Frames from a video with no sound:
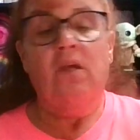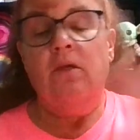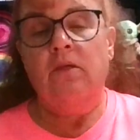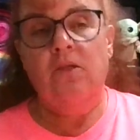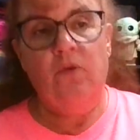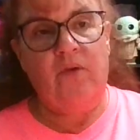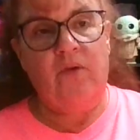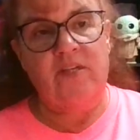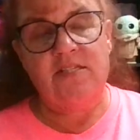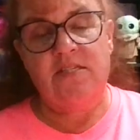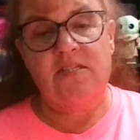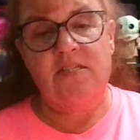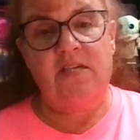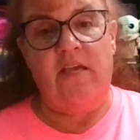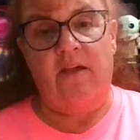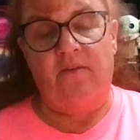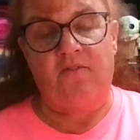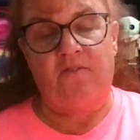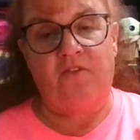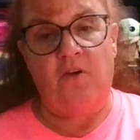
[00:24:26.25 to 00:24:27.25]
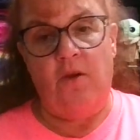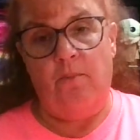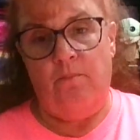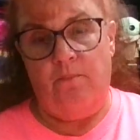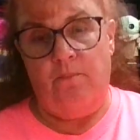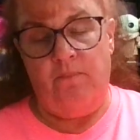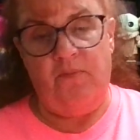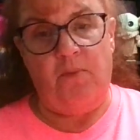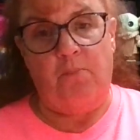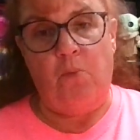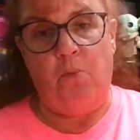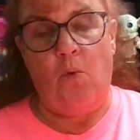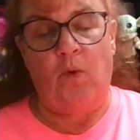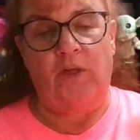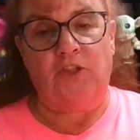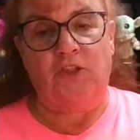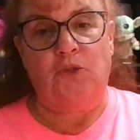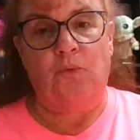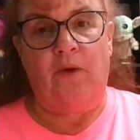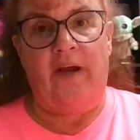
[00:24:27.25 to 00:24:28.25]
You can see it from the
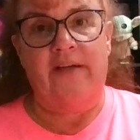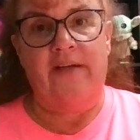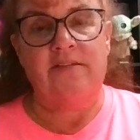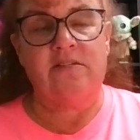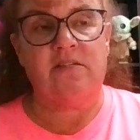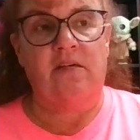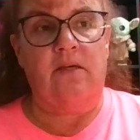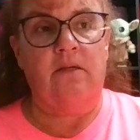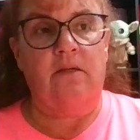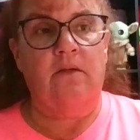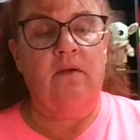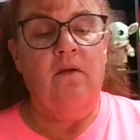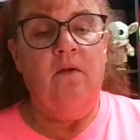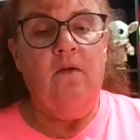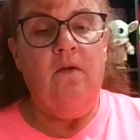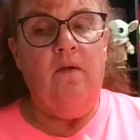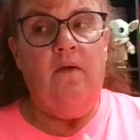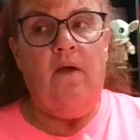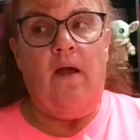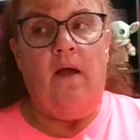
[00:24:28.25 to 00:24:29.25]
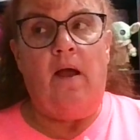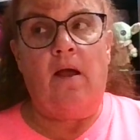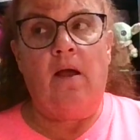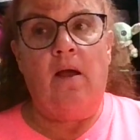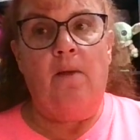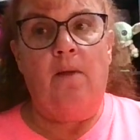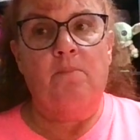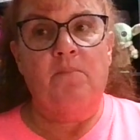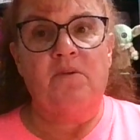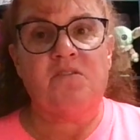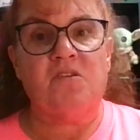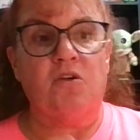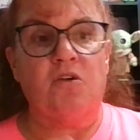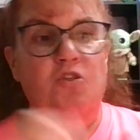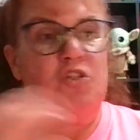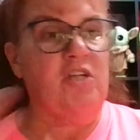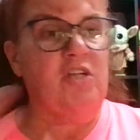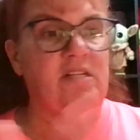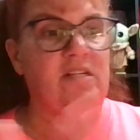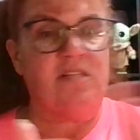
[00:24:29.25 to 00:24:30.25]
porch where I sit. So
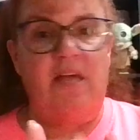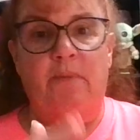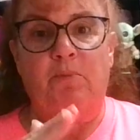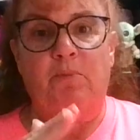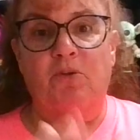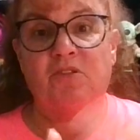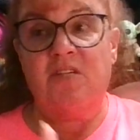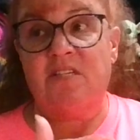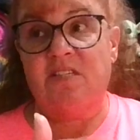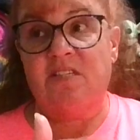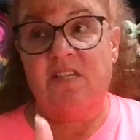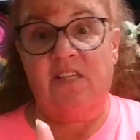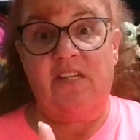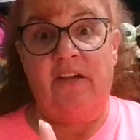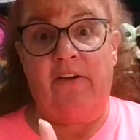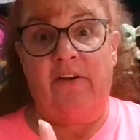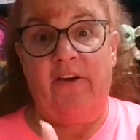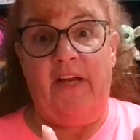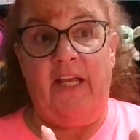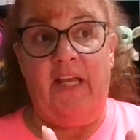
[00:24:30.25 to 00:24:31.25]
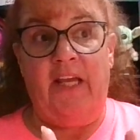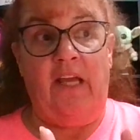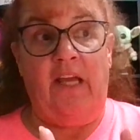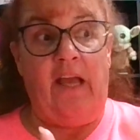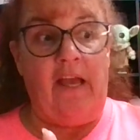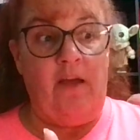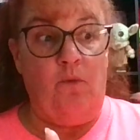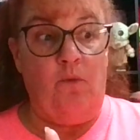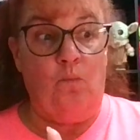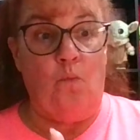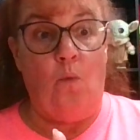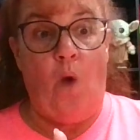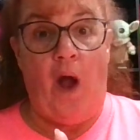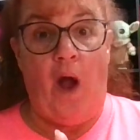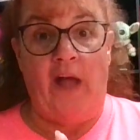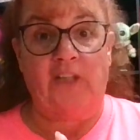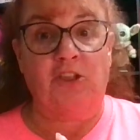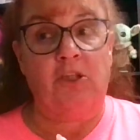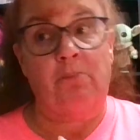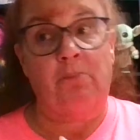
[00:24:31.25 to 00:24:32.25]
she is able to sit there and eat and
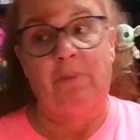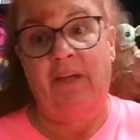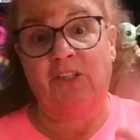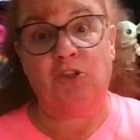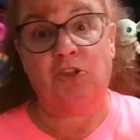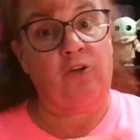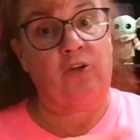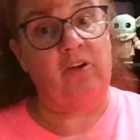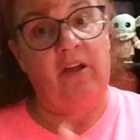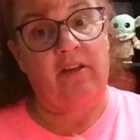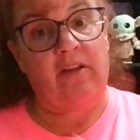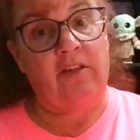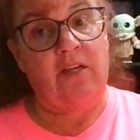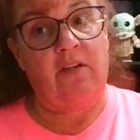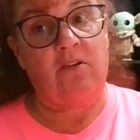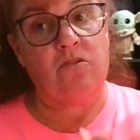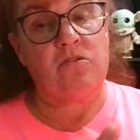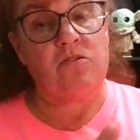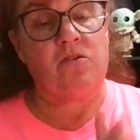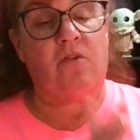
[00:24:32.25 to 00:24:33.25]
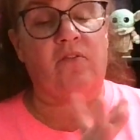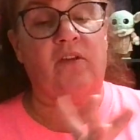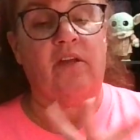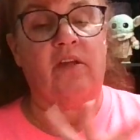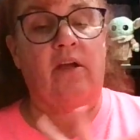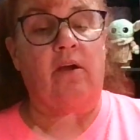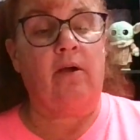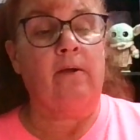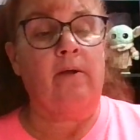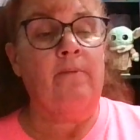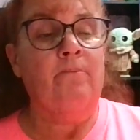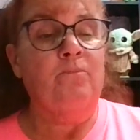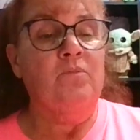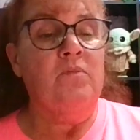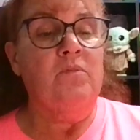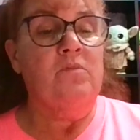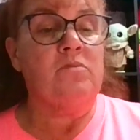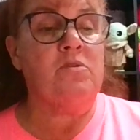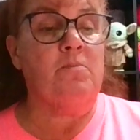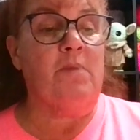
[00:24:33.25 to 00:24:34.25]
watch and make sure nothing goes over there
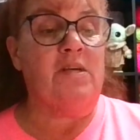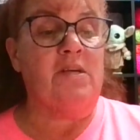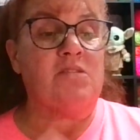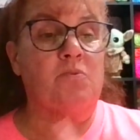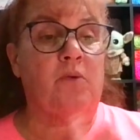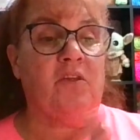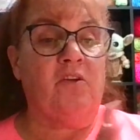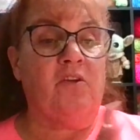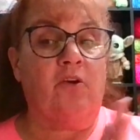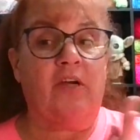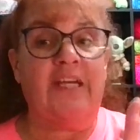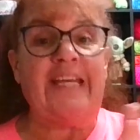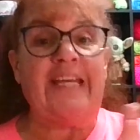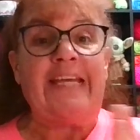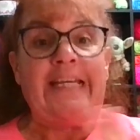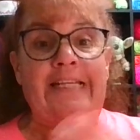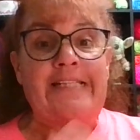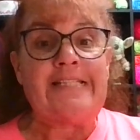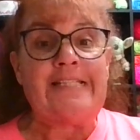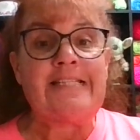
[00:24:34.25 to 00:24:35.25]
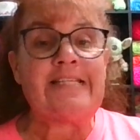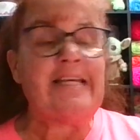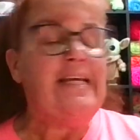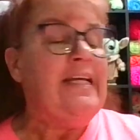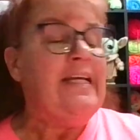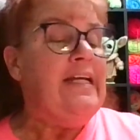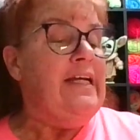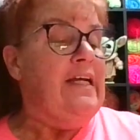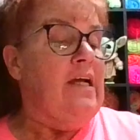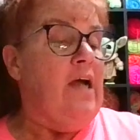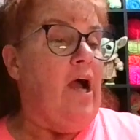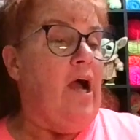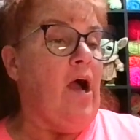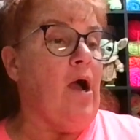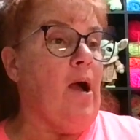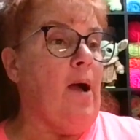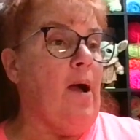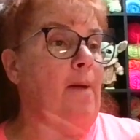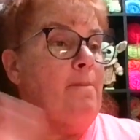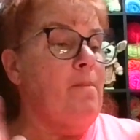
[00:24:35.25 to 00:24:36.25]
to mess with her kids.
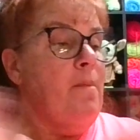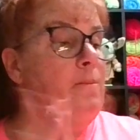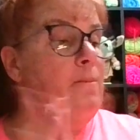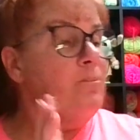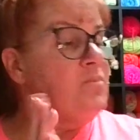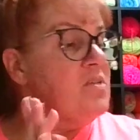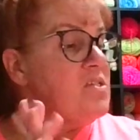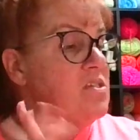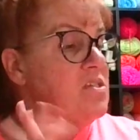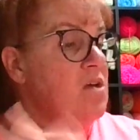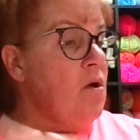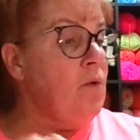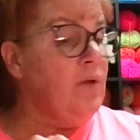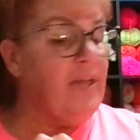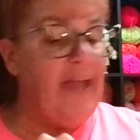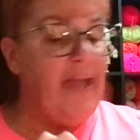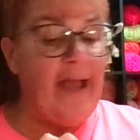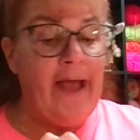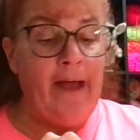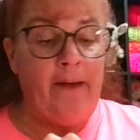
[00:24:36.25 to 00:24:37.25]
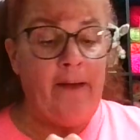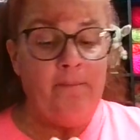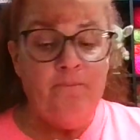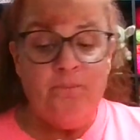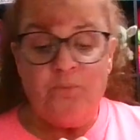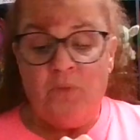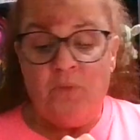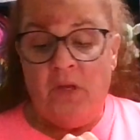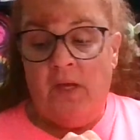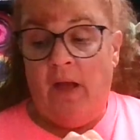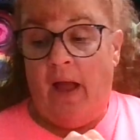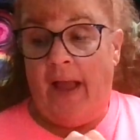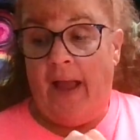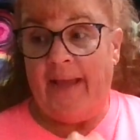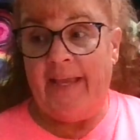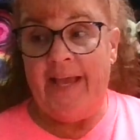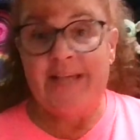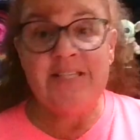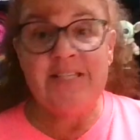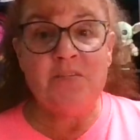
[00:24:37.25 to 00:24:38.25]
So yeah, I
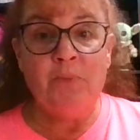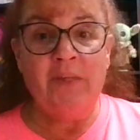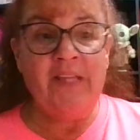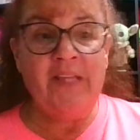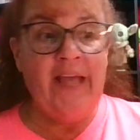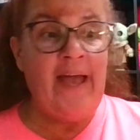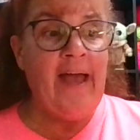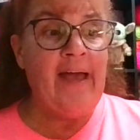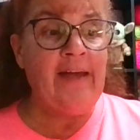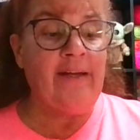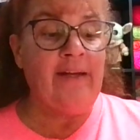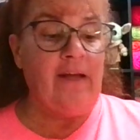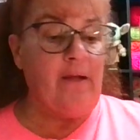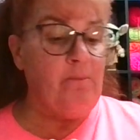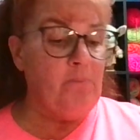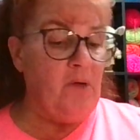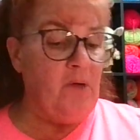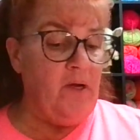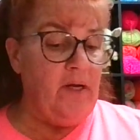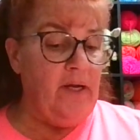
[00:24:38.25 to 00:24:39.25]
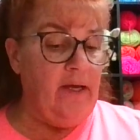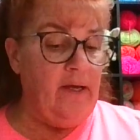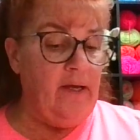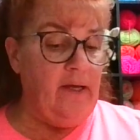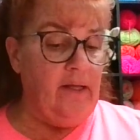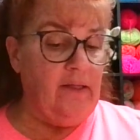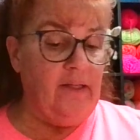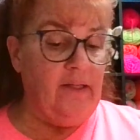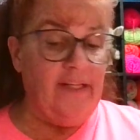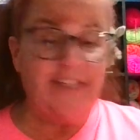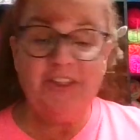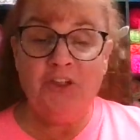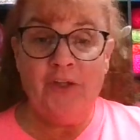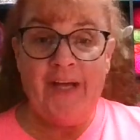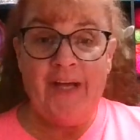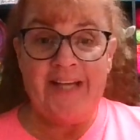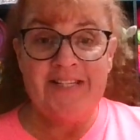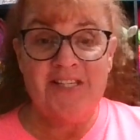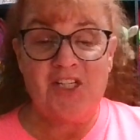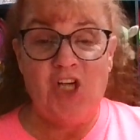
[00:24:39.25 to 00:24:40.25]
guess with that, I'm gonna let you
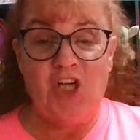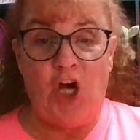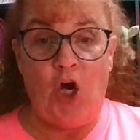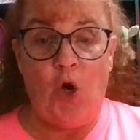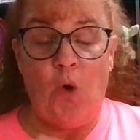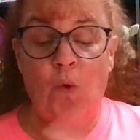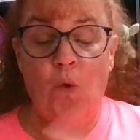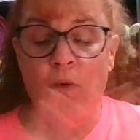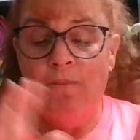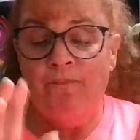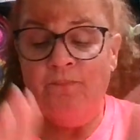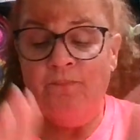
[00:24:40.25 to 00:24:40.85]
guys go.